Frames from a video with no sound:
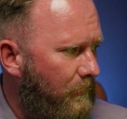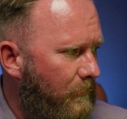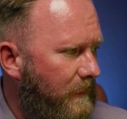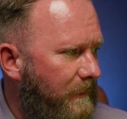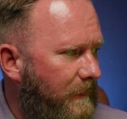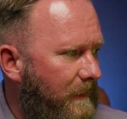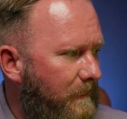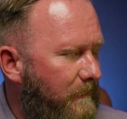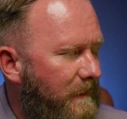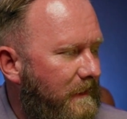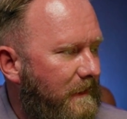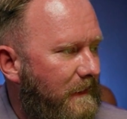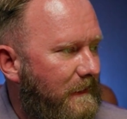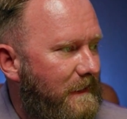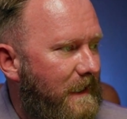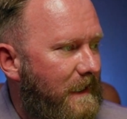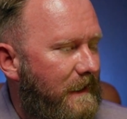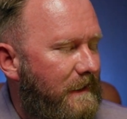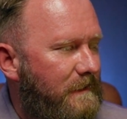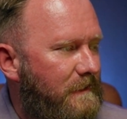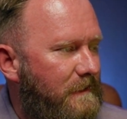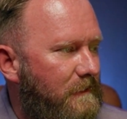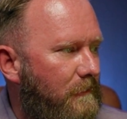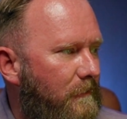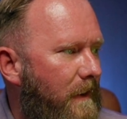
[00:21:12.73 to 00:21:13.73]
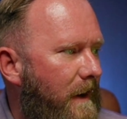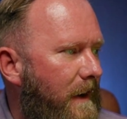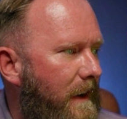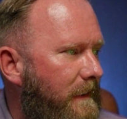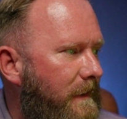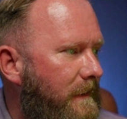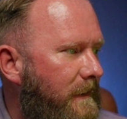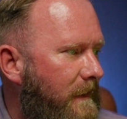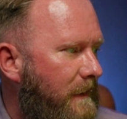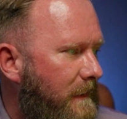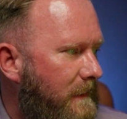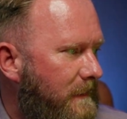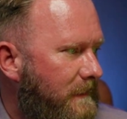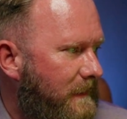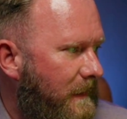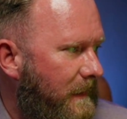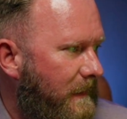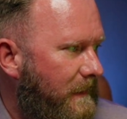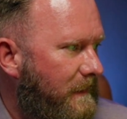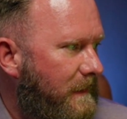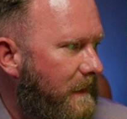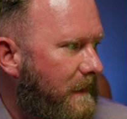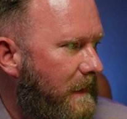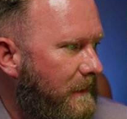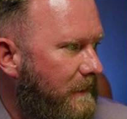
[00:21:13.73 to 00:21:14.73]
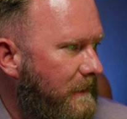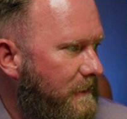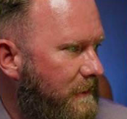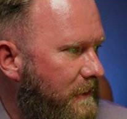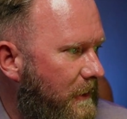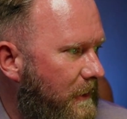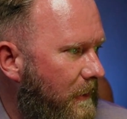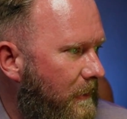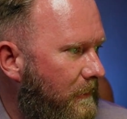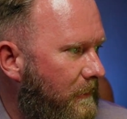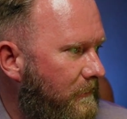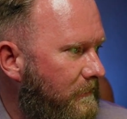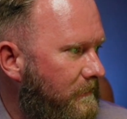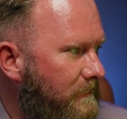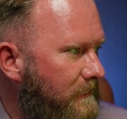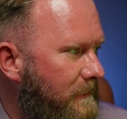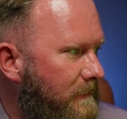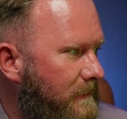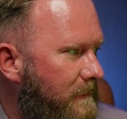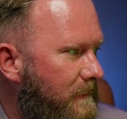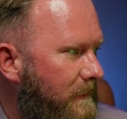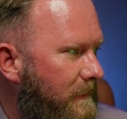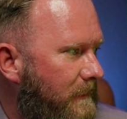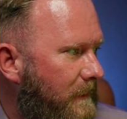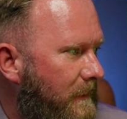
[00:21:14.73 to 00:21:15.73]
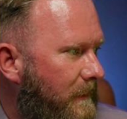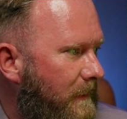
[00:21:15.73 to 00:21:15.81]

retheming the dinosaur ride to Indiana Jones.